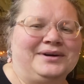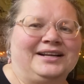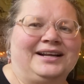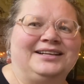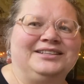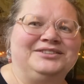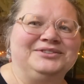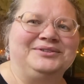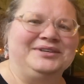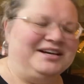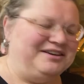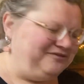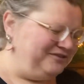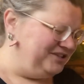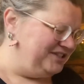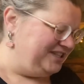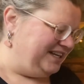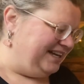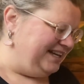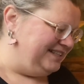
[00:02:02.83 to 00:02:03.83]
I do have a
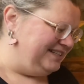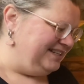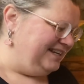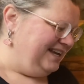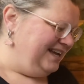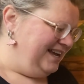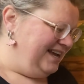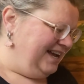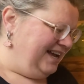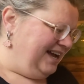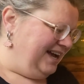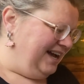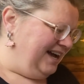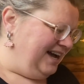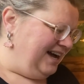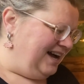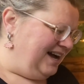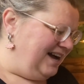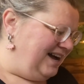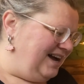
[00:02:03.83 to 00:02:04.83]
stand,
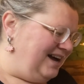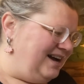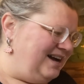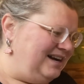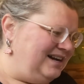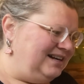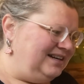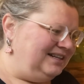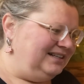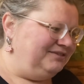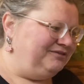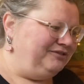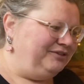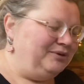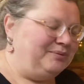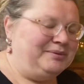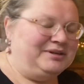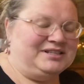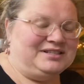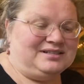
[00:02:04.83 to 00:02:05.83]
I
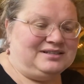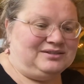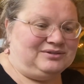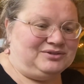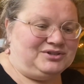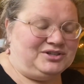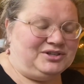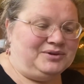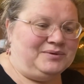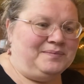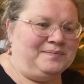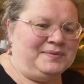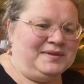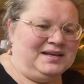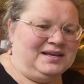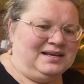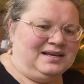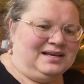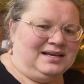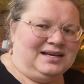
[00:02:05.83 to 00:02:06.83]
film it also.
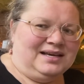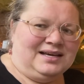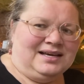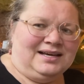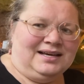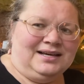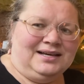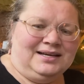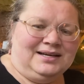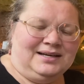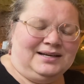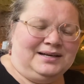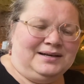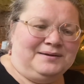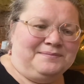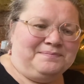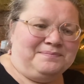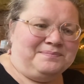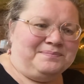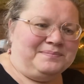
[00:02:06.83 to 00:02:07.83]

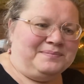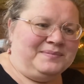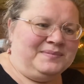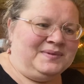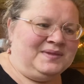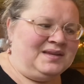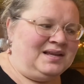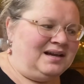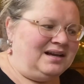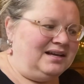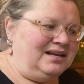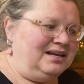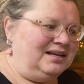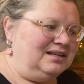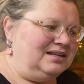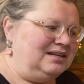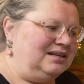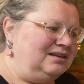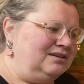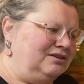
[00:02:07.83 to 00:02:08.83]
I
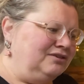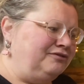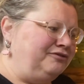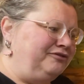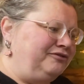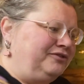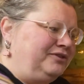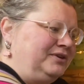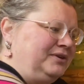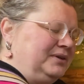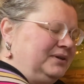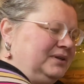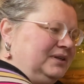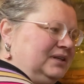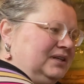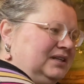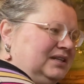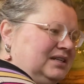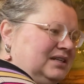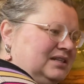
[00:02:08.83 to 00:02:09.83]
had a lot of
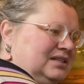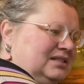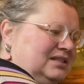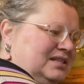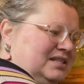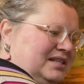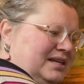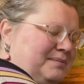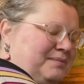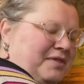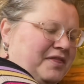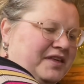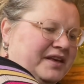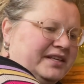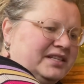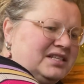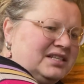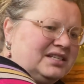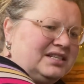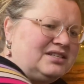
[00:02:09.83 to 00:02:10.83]
the same
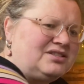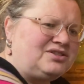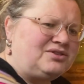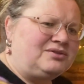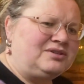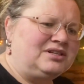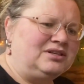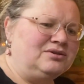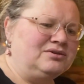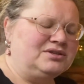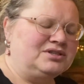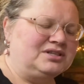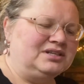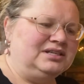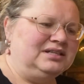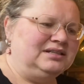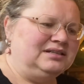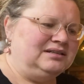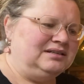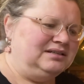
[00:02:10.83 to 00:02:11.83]
things in it, so it looks
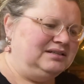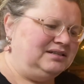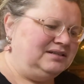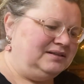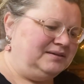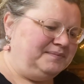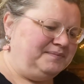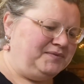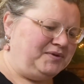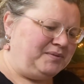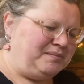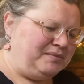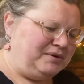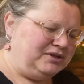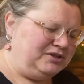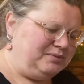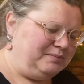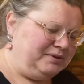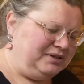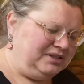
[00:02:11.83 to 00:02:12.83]
not
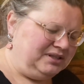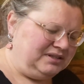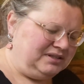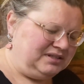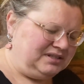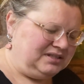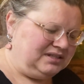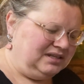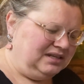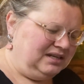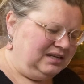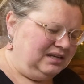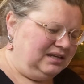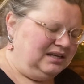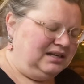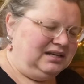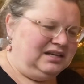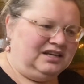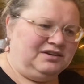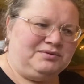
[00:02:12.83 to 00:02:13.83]
much, but
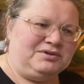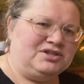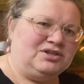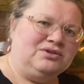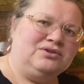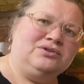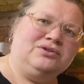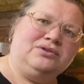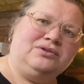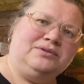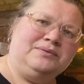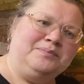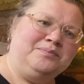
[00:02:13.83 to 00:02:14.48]
it was all,